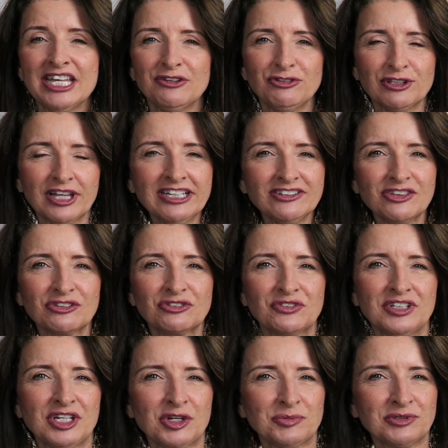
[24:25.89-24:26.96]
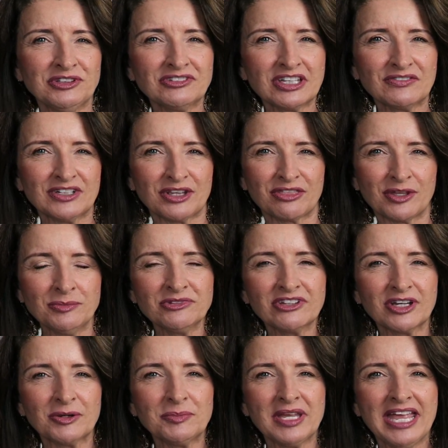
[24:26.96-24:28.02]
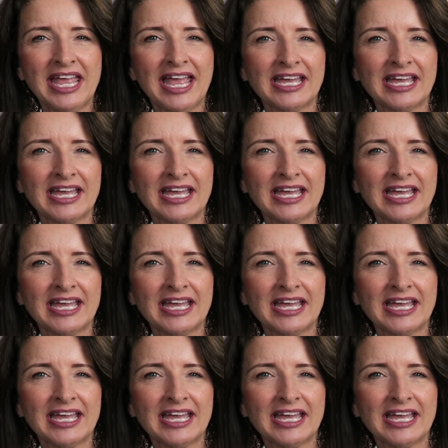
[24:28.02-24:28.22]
If you liked this video, please give it a thumbs up